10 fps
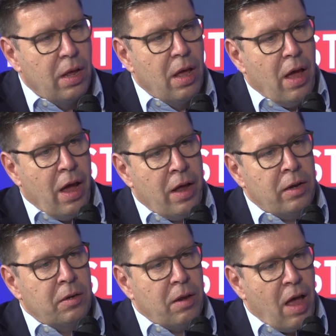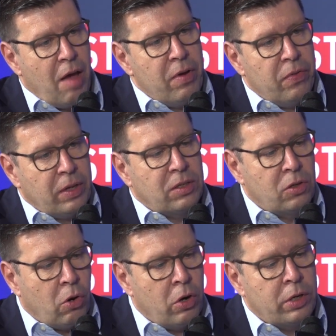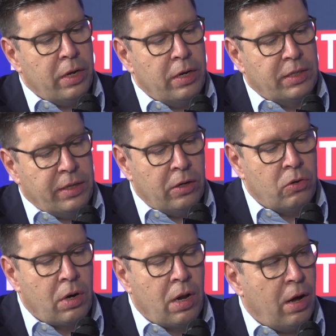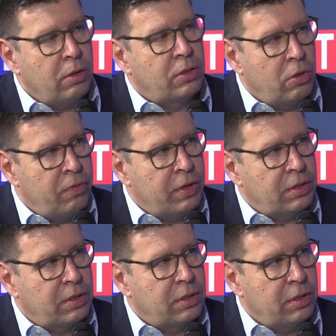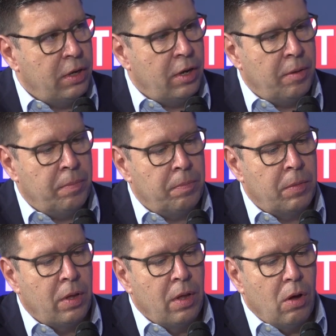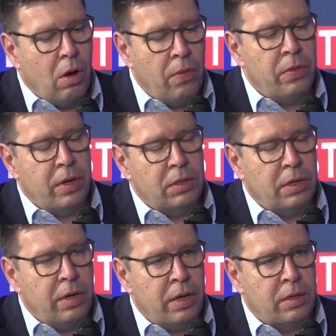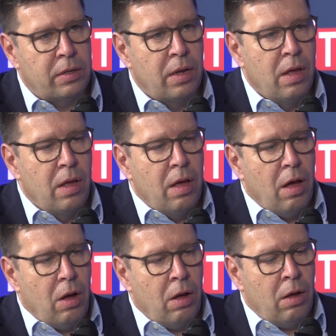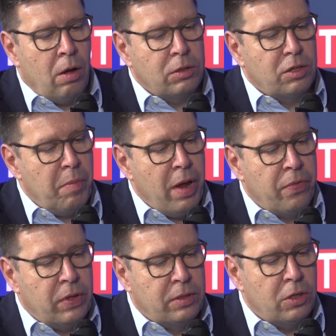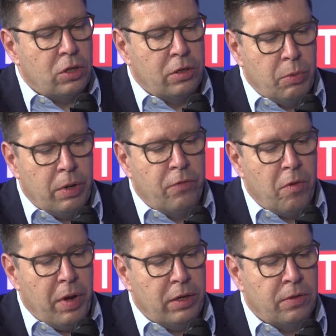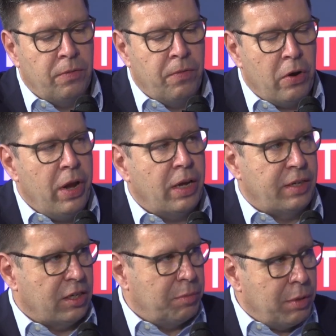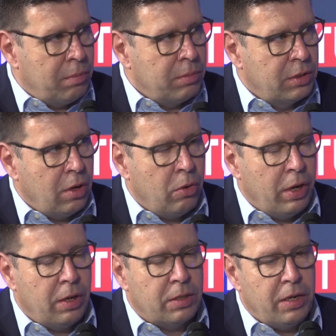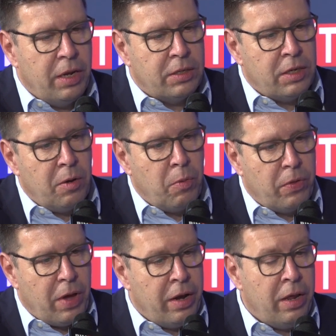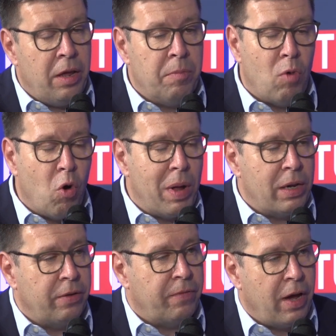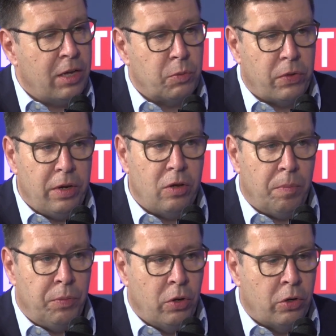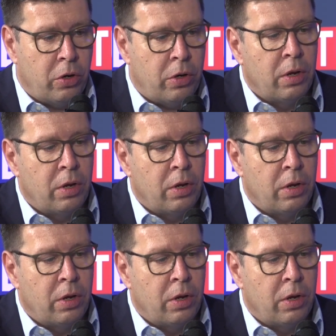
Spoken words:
And having that stored in a central cloud service on the internet also make this digital twin information very accessible. So it is easy with any mobile device, with any computer,